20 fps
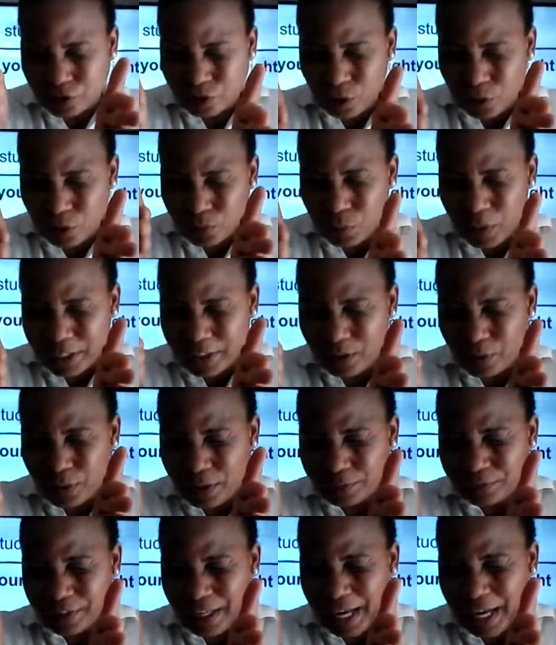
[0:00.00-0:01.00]
It's a short
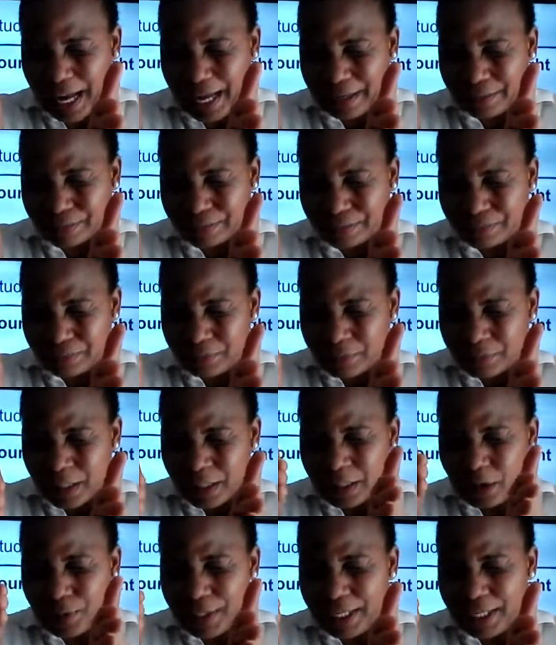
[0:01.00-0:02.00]
window of time
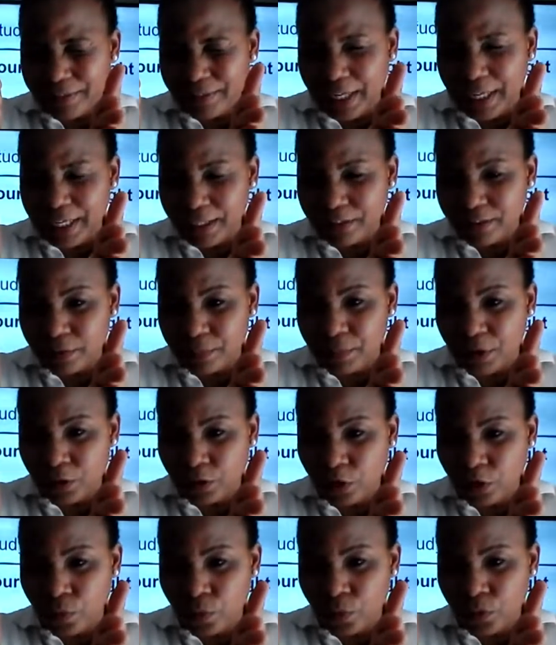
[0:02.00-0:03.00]
that we are taking
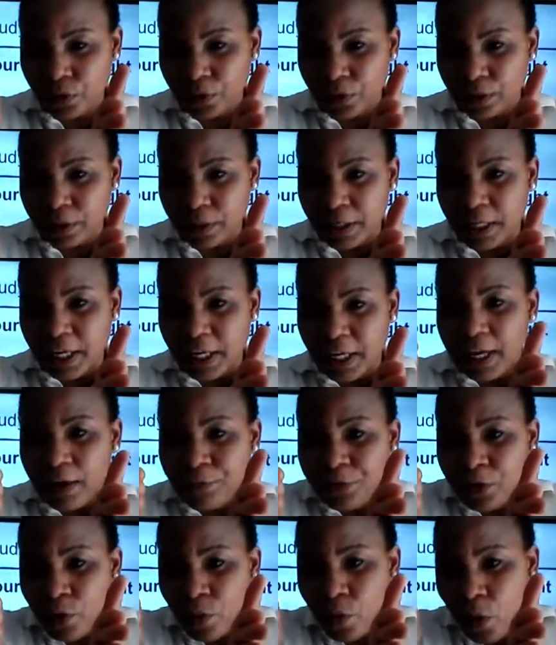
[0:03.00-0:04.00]
to mark your work.
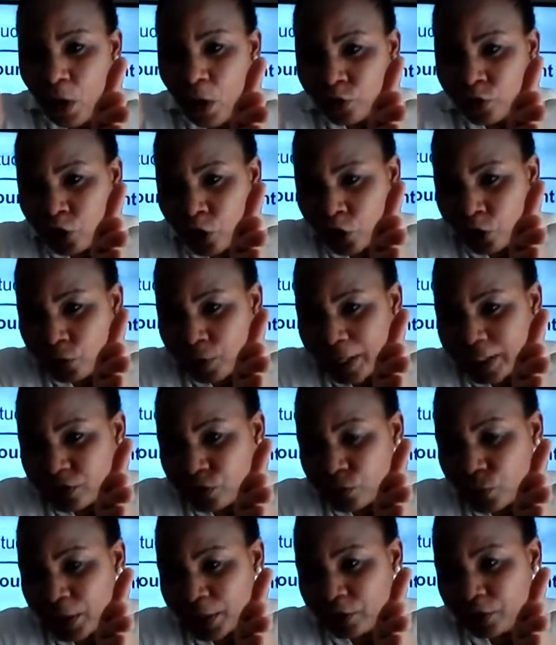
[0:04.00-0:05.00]
If you want your
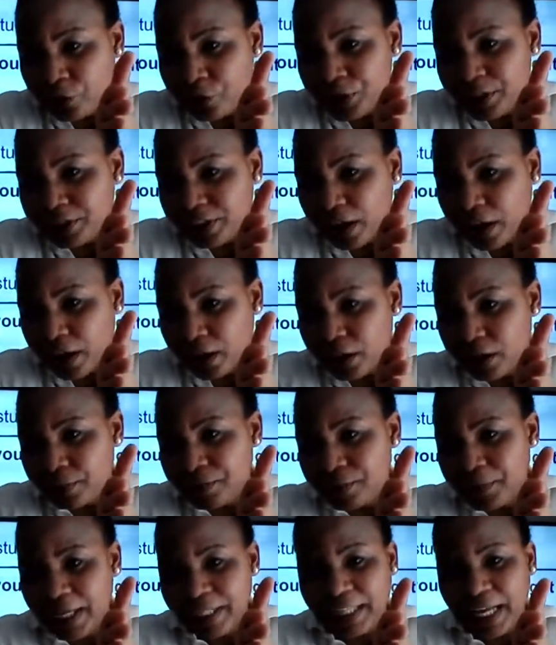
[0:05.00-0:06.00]
grade to increase, you
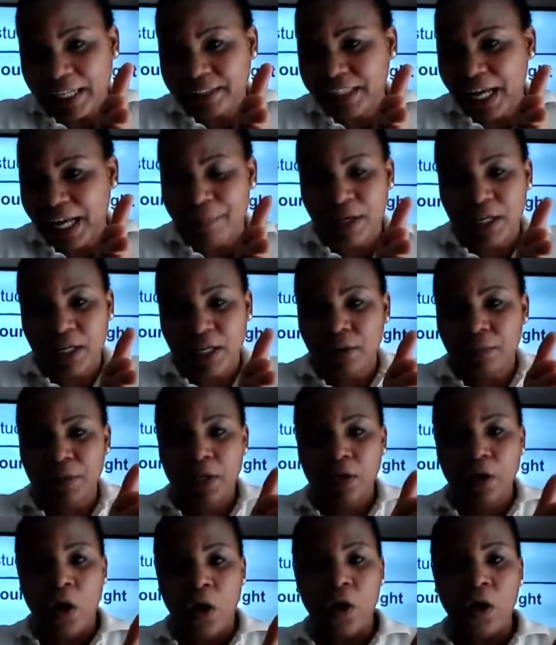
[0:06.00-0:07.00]
got to make that time a
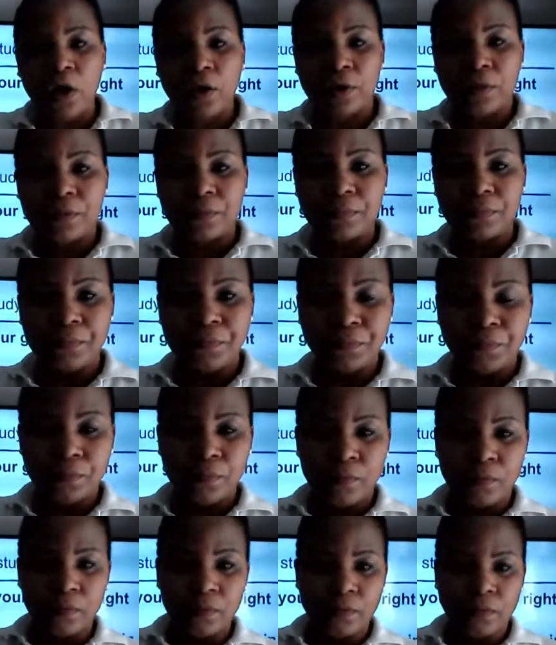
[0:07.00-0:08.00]
little bit longer.
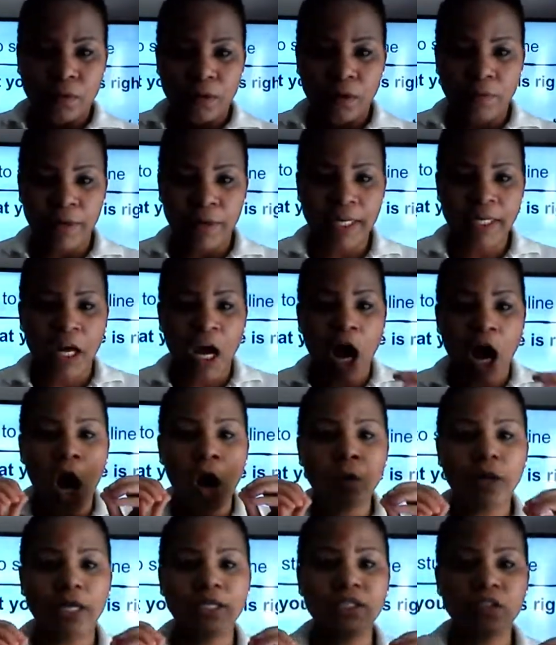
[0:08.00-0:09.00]
Right?
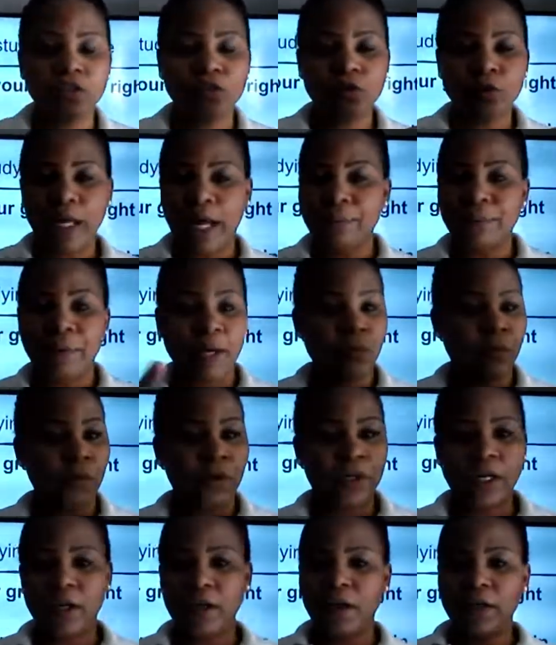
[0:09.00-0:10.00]
How can you do that? By
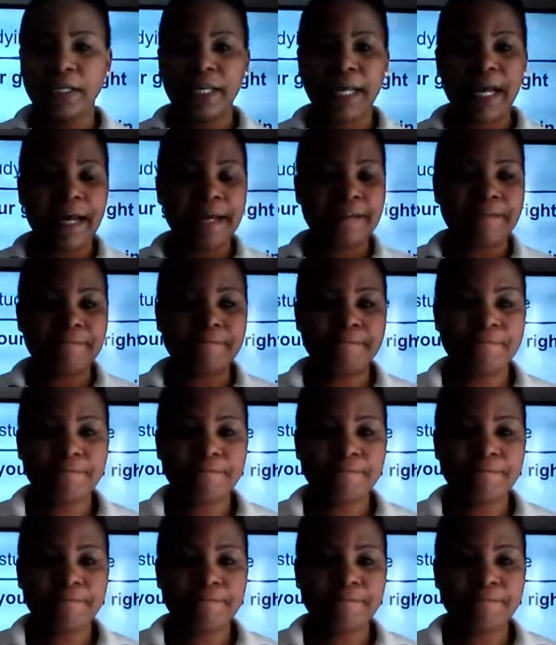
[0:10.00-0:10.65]
working online.